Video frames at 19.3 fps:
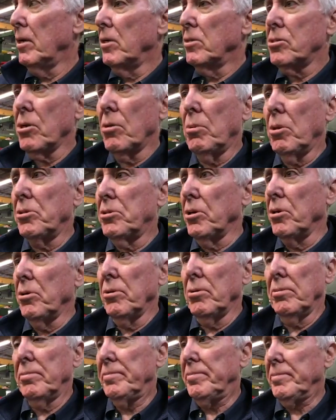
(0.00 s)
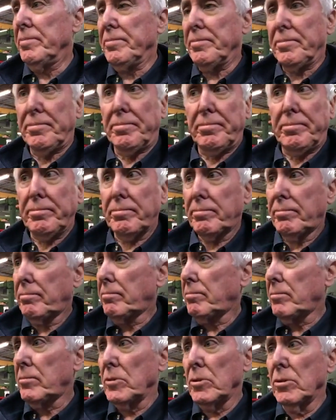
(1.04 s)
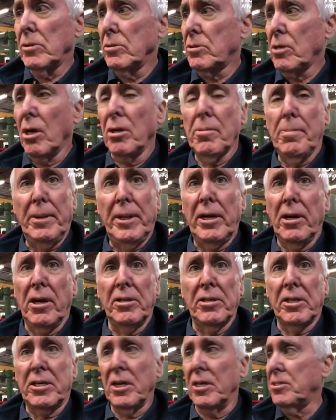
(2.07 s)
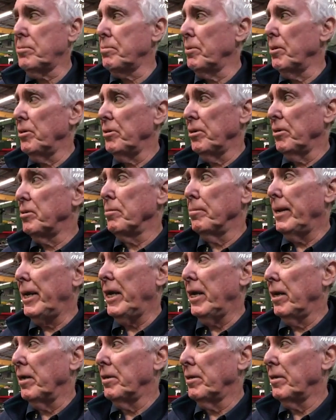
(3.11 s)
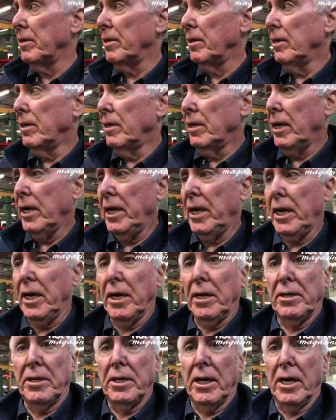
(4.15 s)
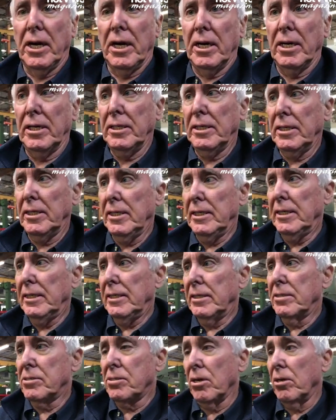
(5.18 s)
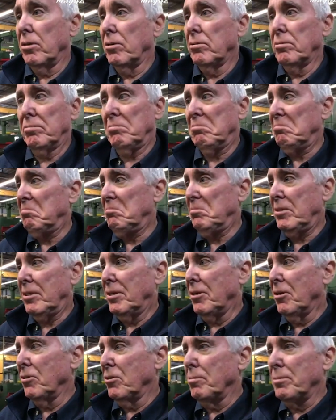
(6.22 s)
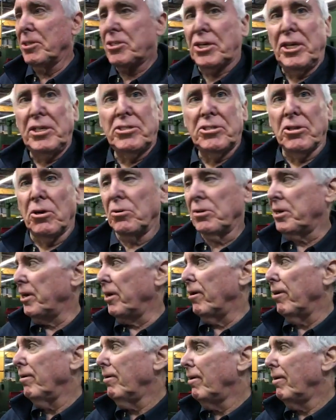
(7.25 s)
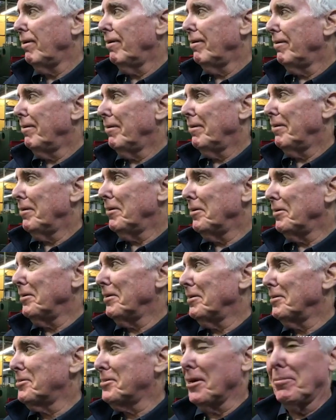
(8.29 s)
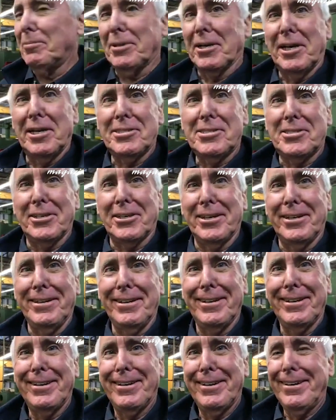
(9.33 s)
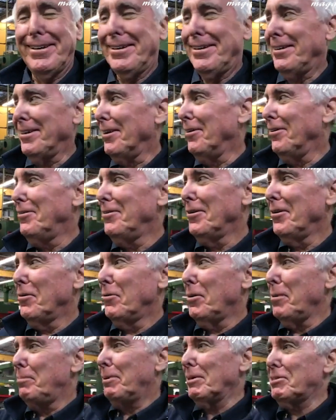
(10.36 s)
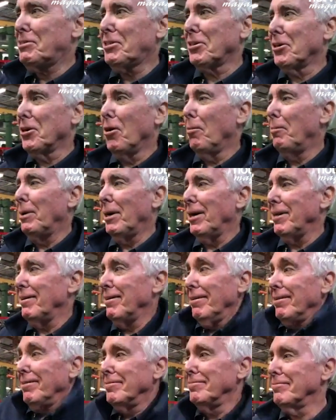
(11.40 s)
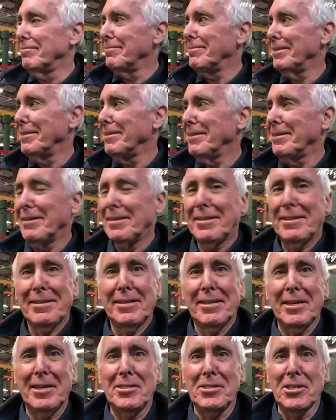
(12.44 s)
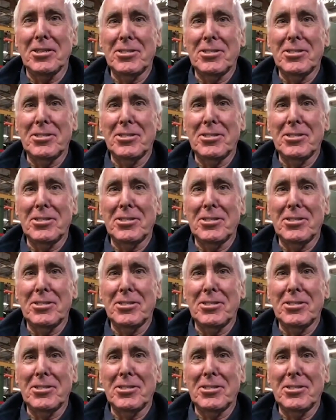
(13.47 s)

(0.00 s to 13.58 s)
So we'll do, it's all depending on the customer and the demand. And so, the machines don't care. It's up to us to, we push the go button and they just...